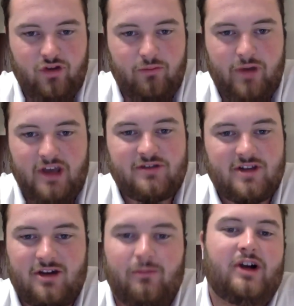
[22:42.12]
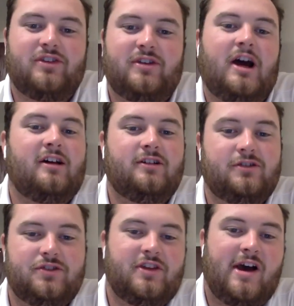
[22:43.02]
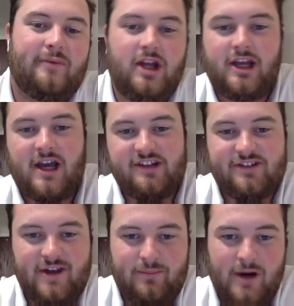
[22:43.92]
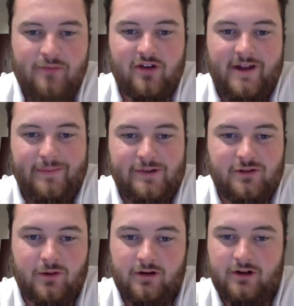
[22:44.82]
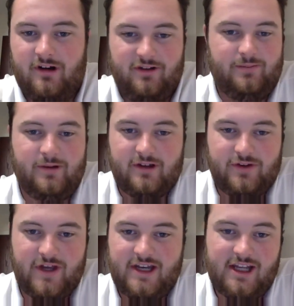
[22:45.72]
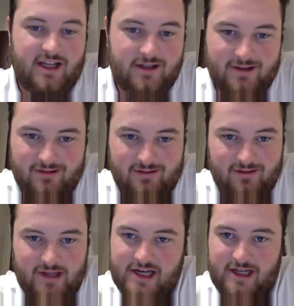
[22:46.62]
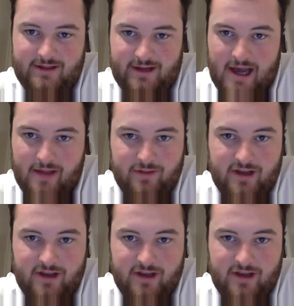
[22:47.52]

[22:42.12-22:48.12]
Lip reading: the best thing about the Islanders is how many guys step up for them and score goals, because they need that.